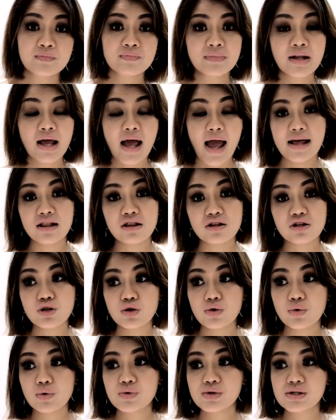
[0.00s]
and
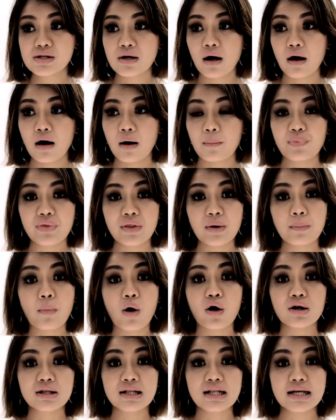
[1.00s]
use the
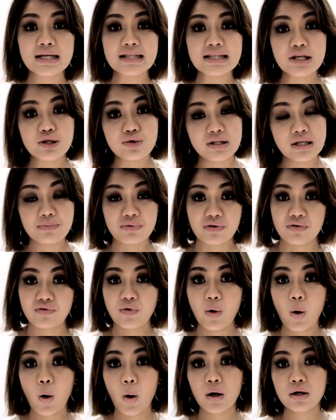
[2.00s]
modeling that you did
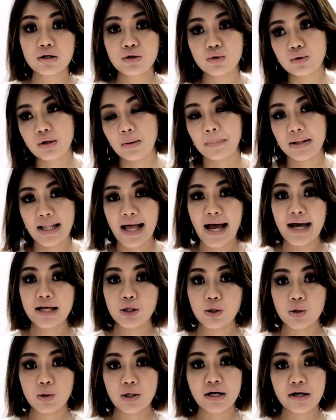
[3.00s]
before to apply
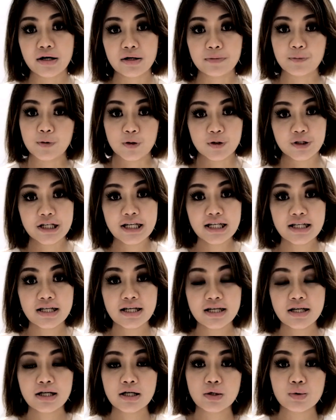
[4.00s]
to your current portrait,
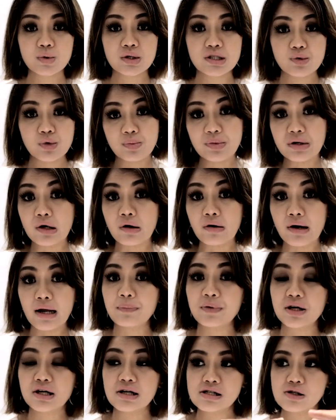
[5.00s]
which would be great
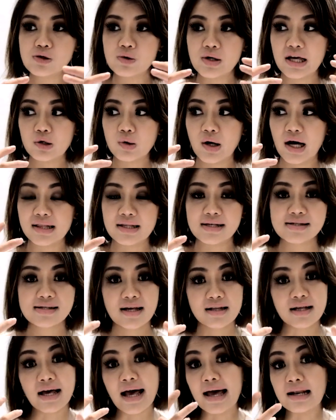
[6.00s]
because you get to
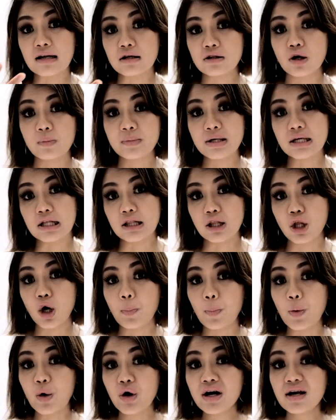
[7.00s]
understand the anatomy a lot
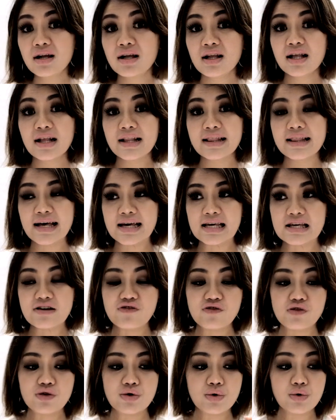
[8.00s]
more. Like
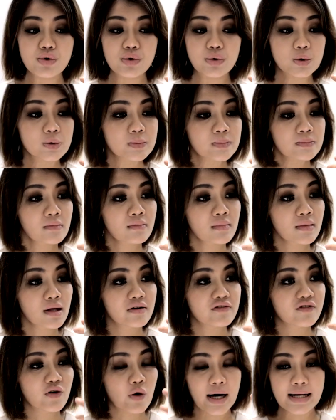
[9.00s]
if you,
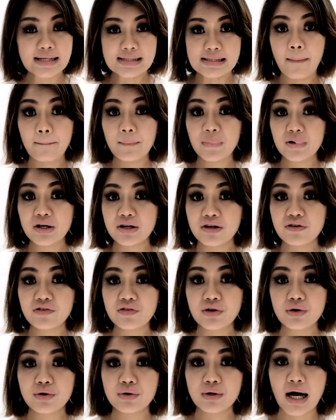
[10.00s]
for example, if
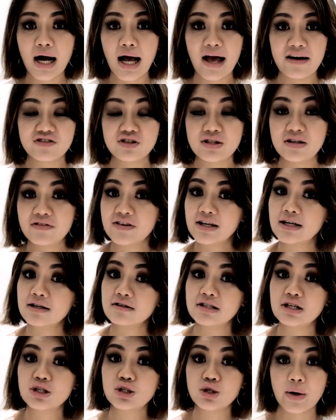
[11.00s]
you have
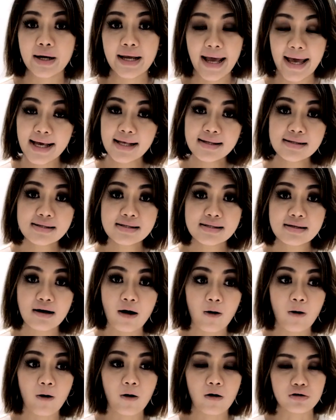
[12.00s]
difficulty drawing hands
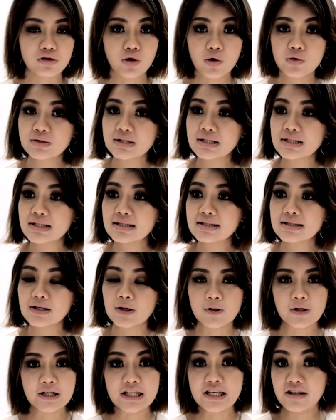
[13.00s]
or noses
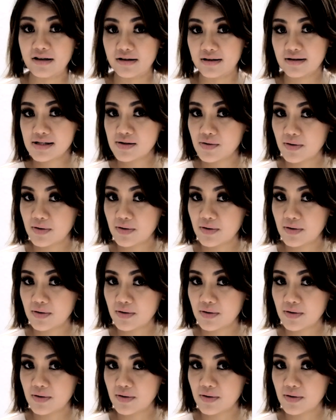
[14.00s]
or ears,